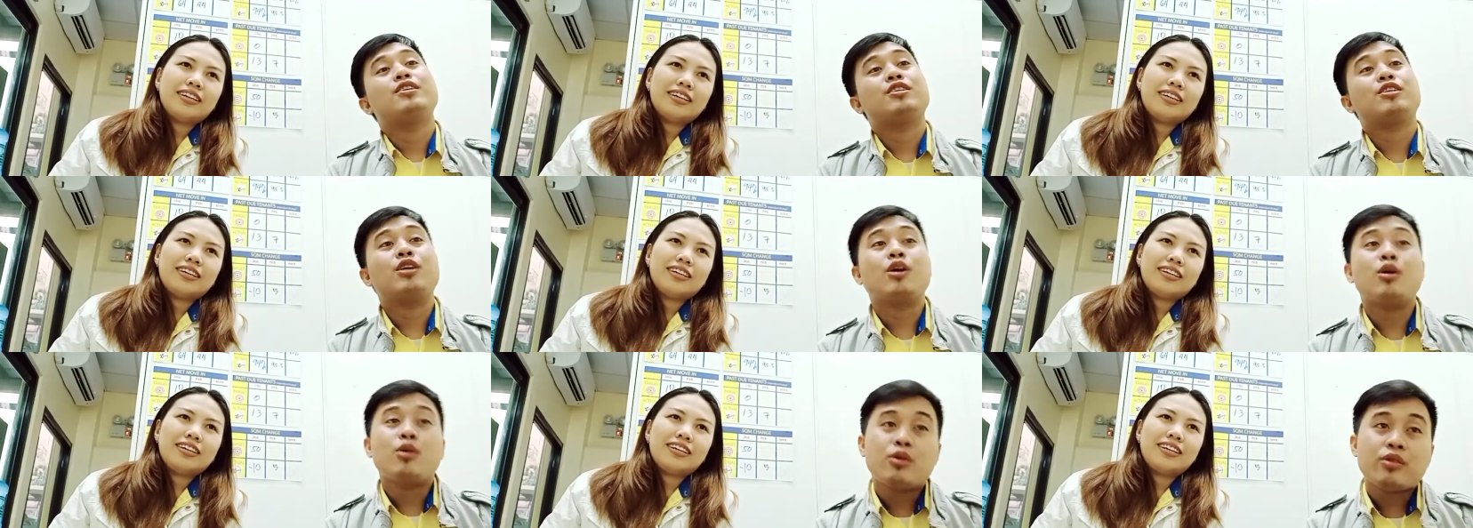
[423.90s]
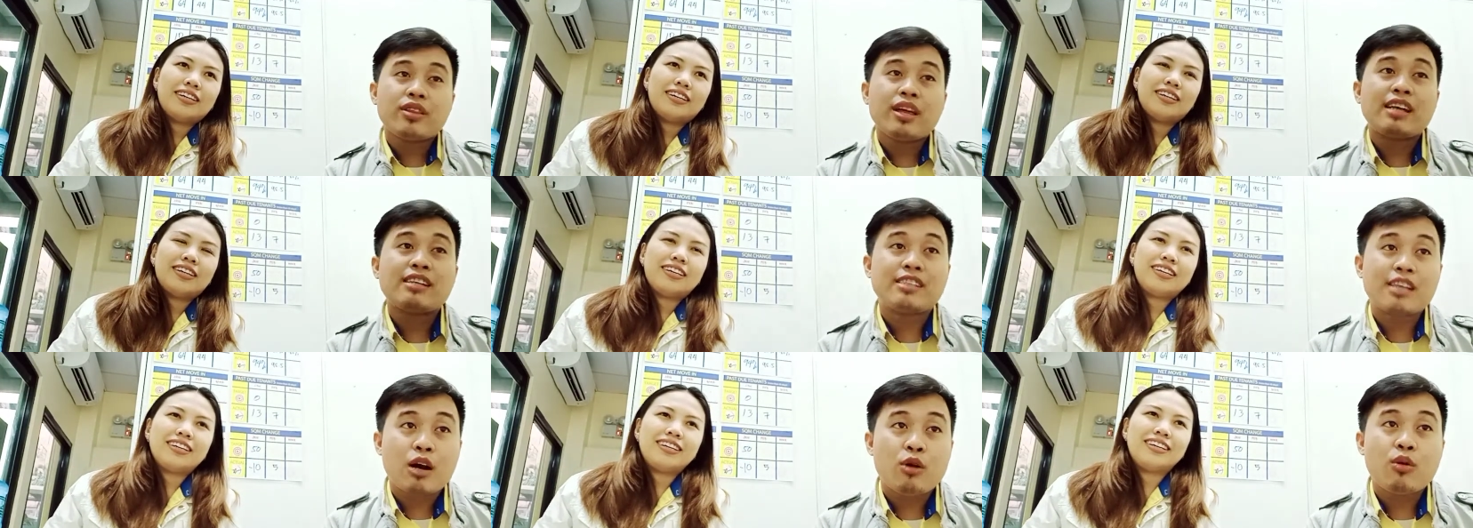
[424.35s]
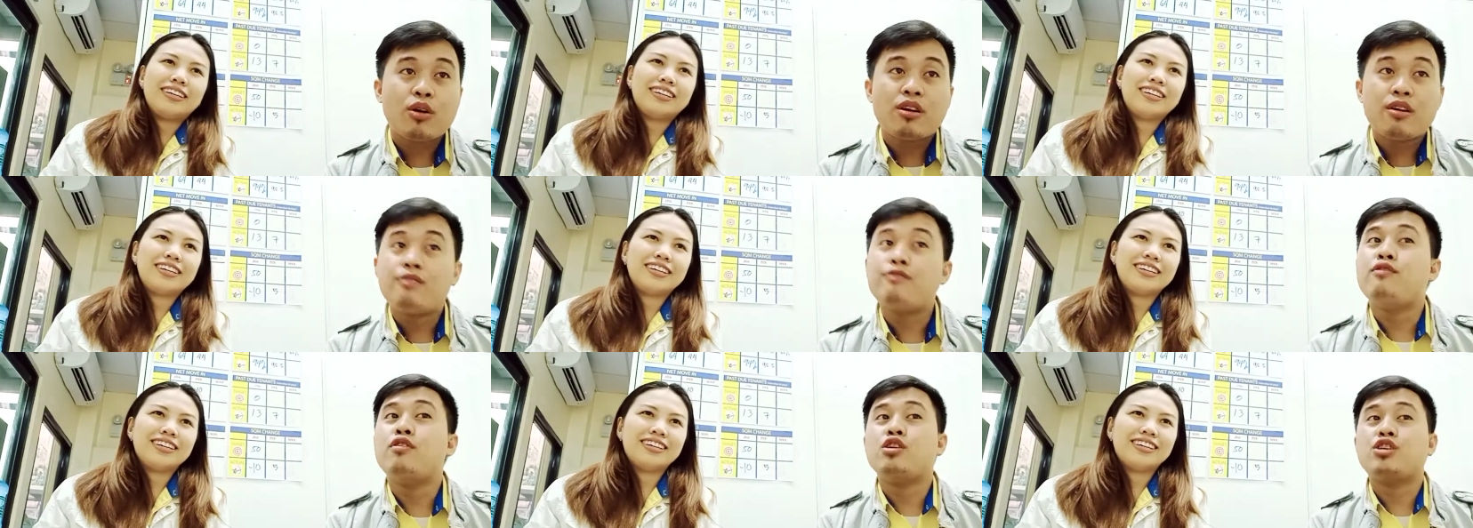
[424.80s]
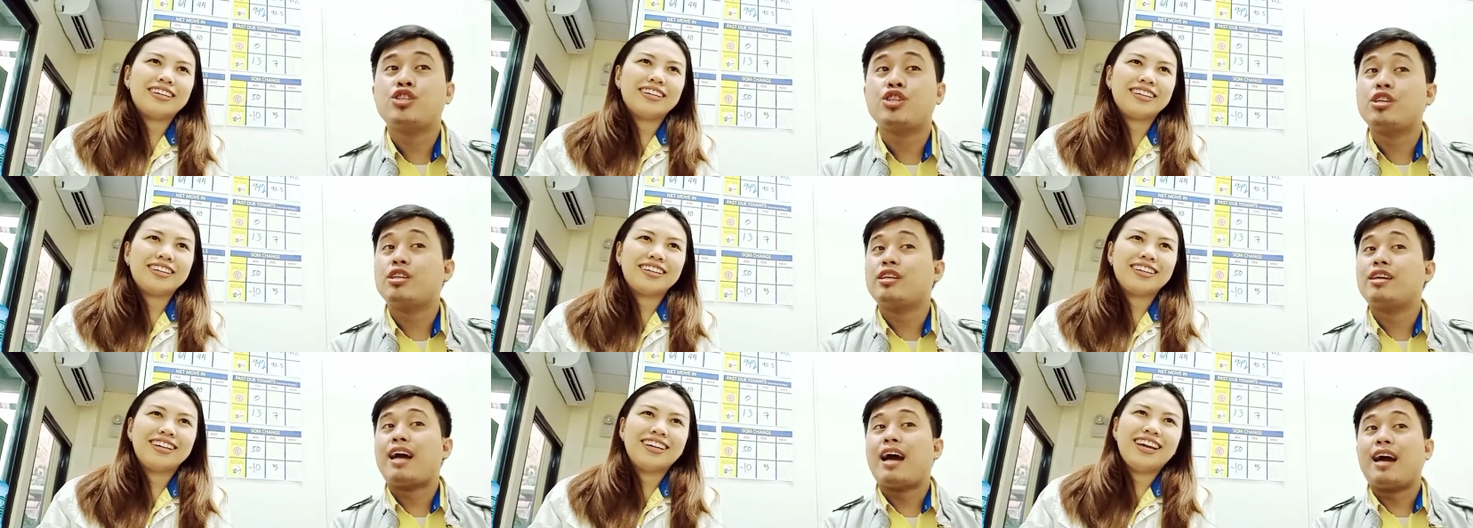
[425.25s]
Speaker 1: So that's our
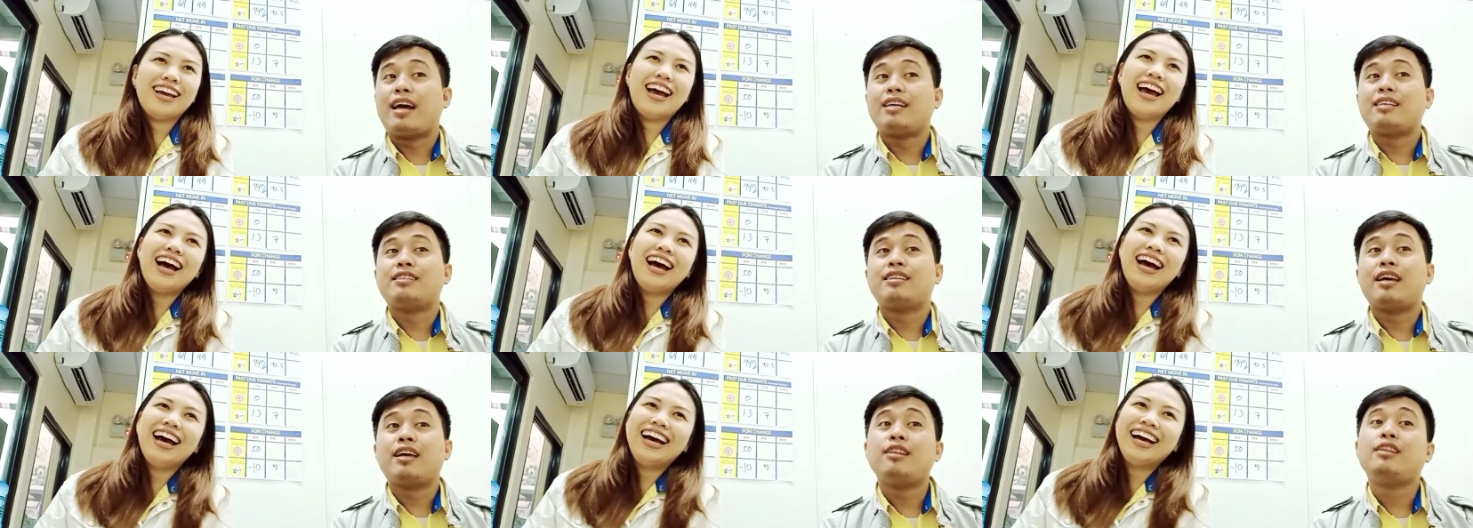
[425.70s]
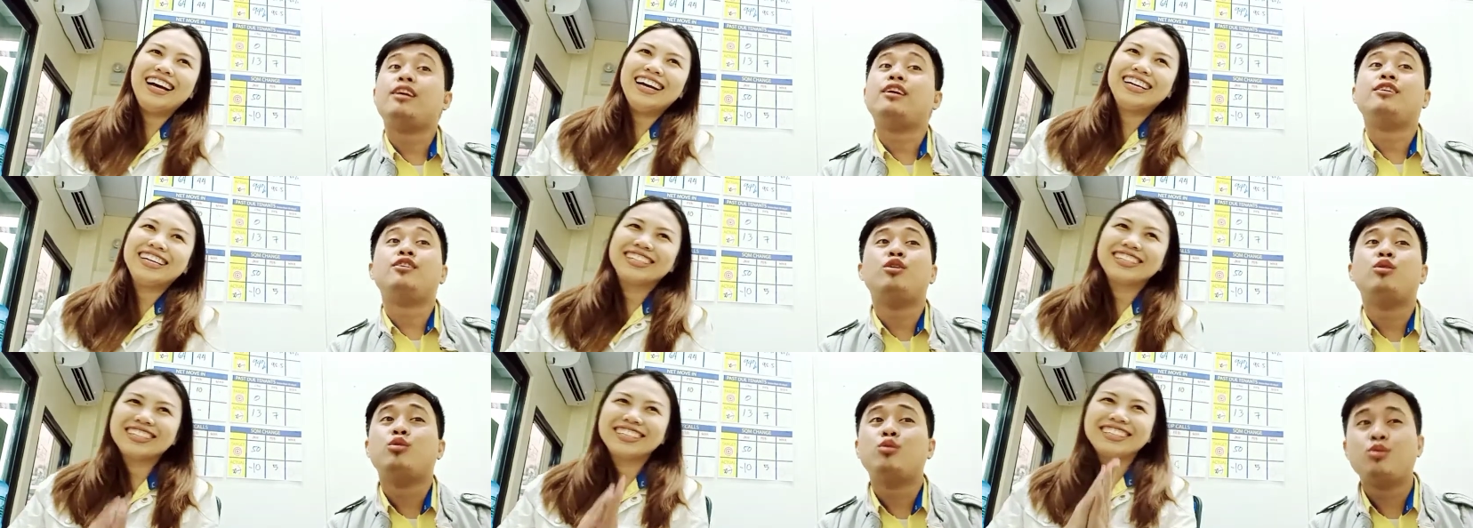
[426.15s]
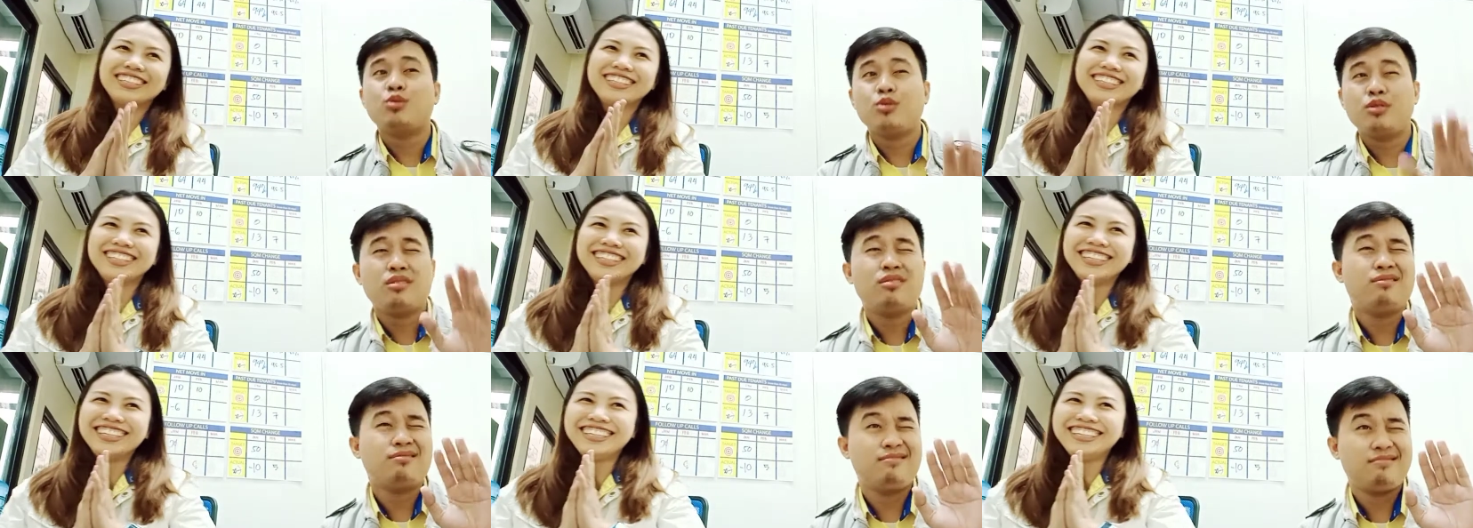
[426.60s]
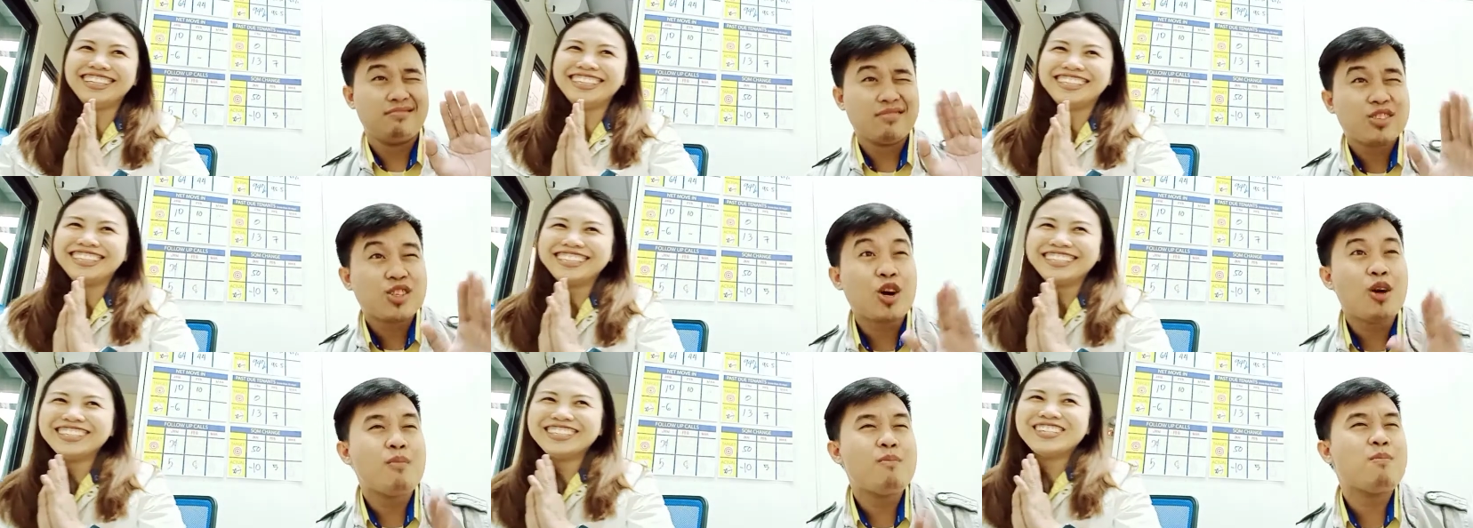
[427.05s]
version, guys. And I know,
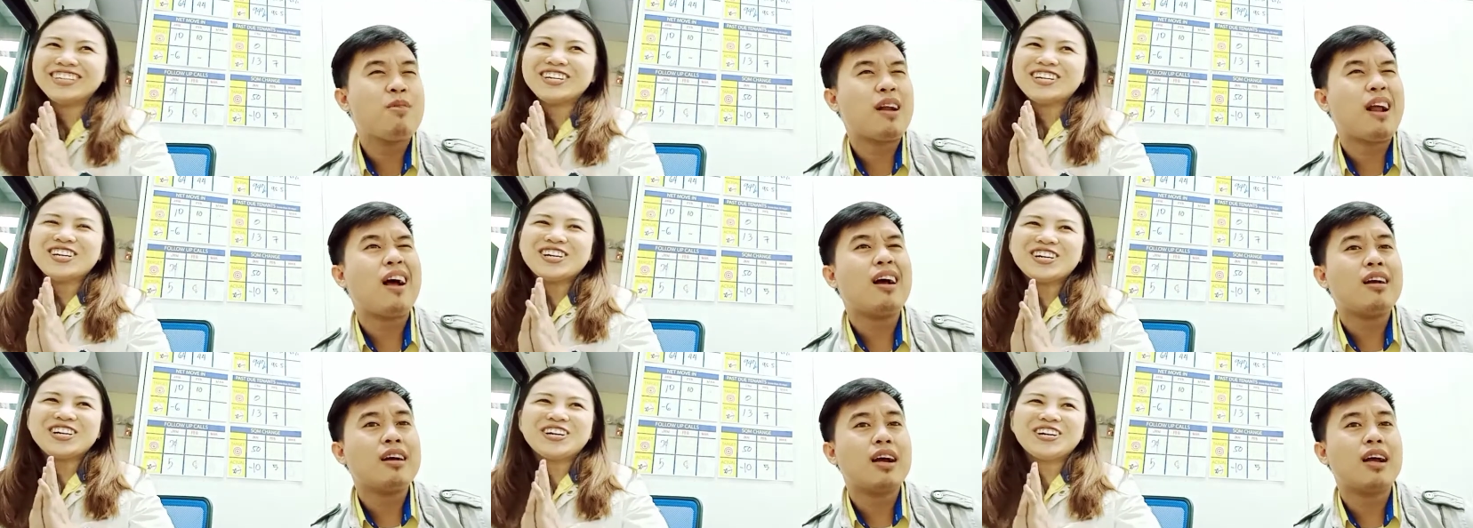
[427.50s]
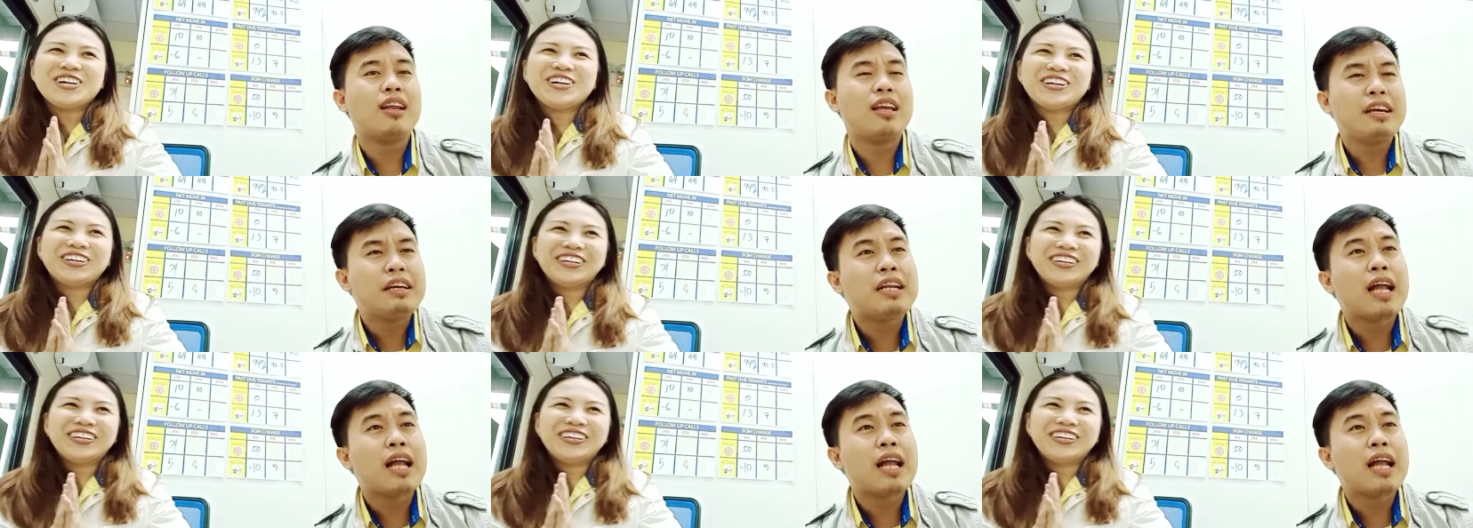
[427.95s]
sobrang galing